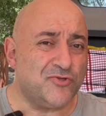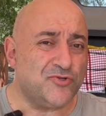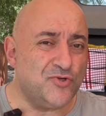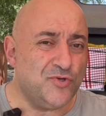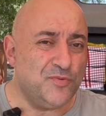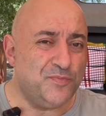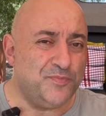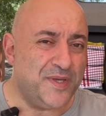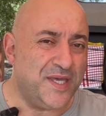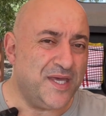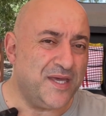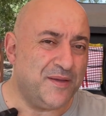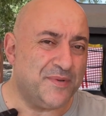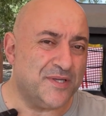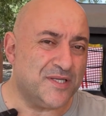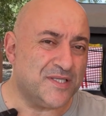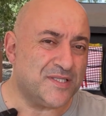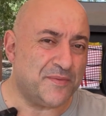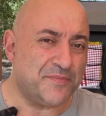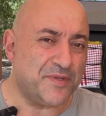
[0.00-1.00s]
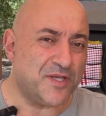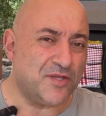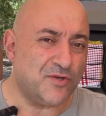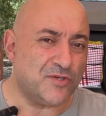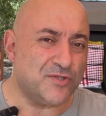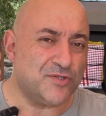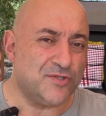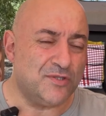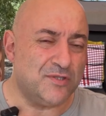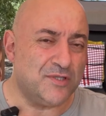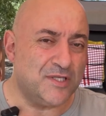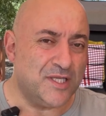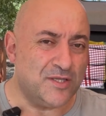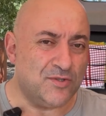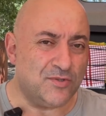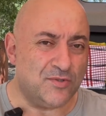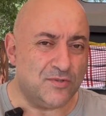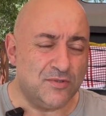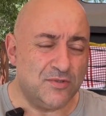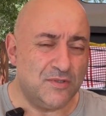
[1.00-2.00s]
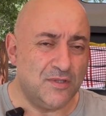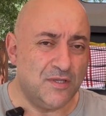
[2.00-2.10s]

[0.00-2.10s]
too big, but something not too little,